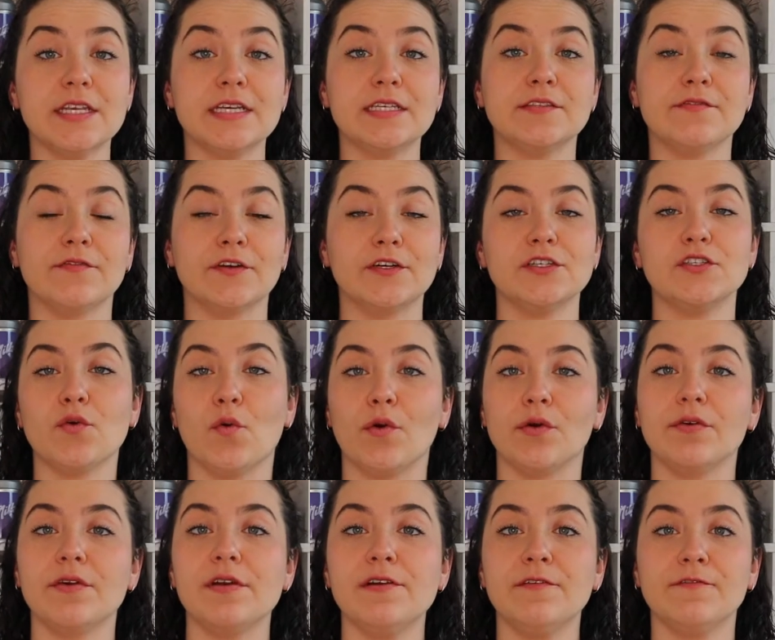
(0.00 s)
things first,
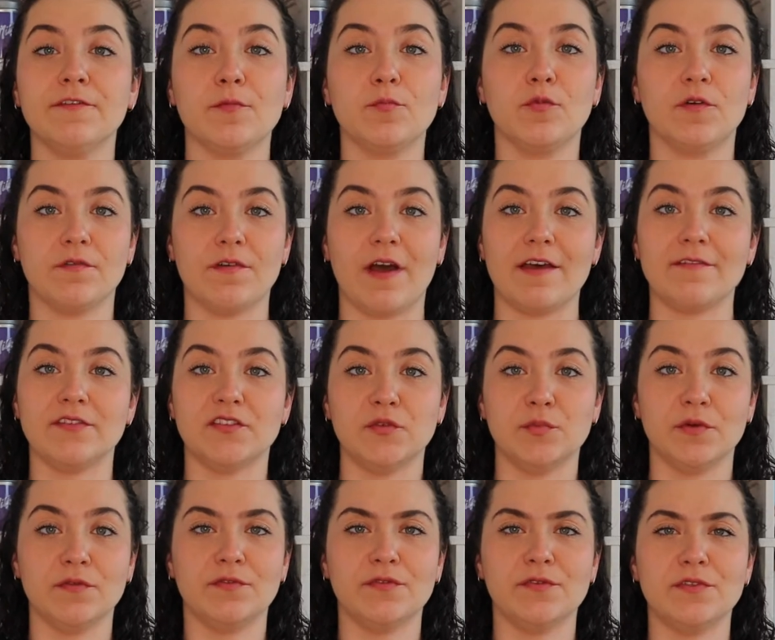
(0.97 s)
ordering from Revive
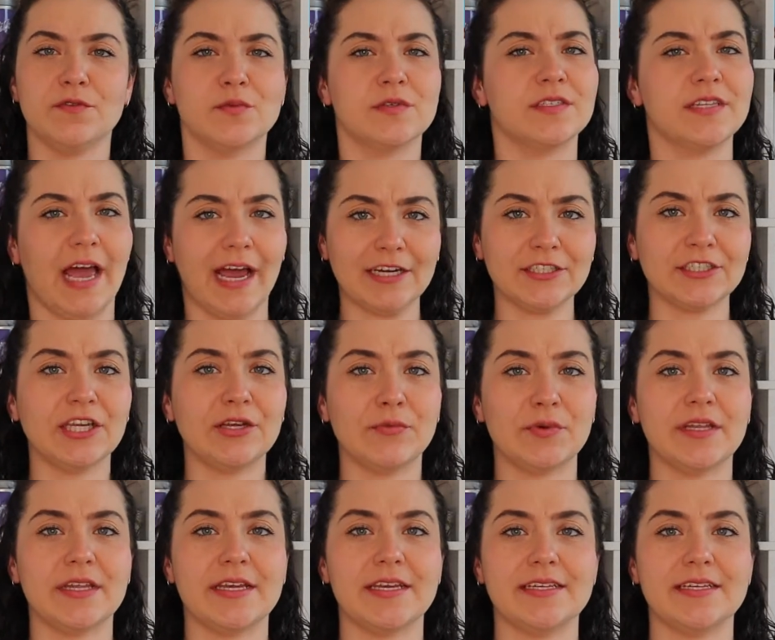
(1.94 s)
Superfoods was actually really